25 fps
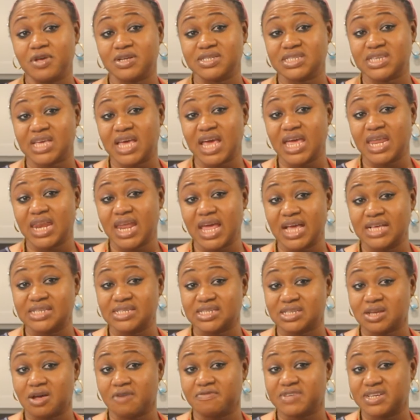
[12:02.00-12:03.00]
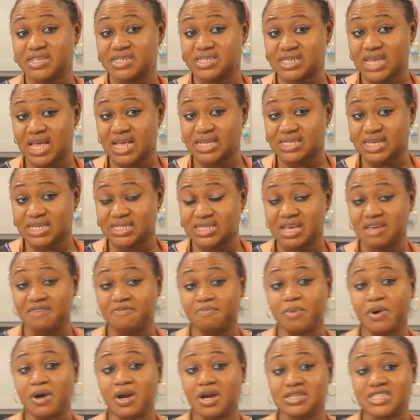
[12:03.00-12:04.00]
skin is soft and sensitive,
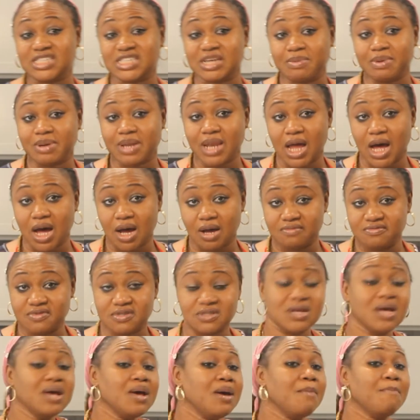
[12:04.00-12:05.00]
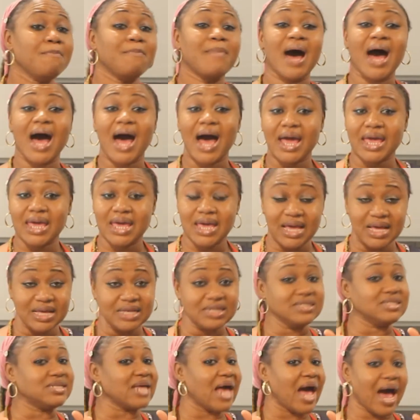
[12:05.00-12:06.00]
put on some gloves. Mine
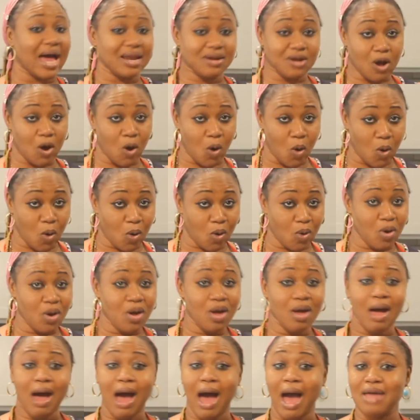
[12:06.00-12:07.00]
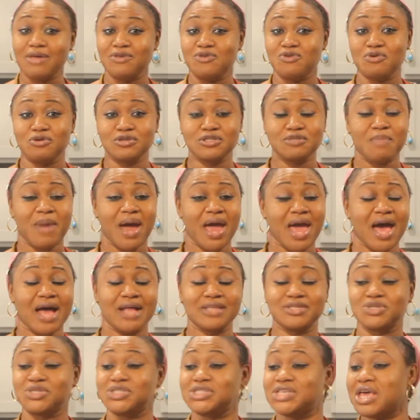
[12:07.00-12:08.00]
is hardcore. I use my
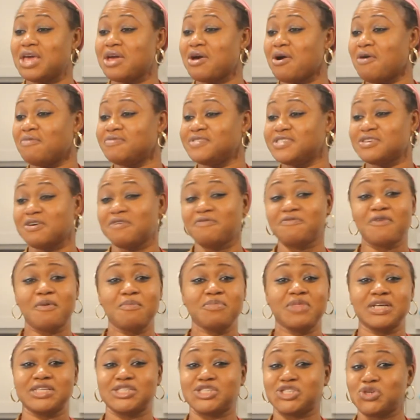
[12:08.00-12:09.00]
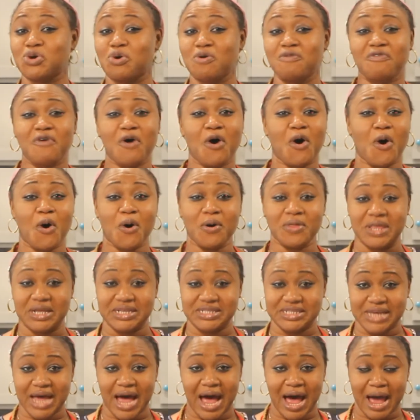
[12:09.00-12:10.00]
hand to take off stuff from the stove all the
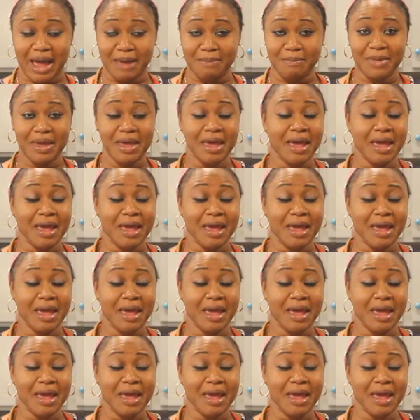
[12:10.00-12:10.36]
time.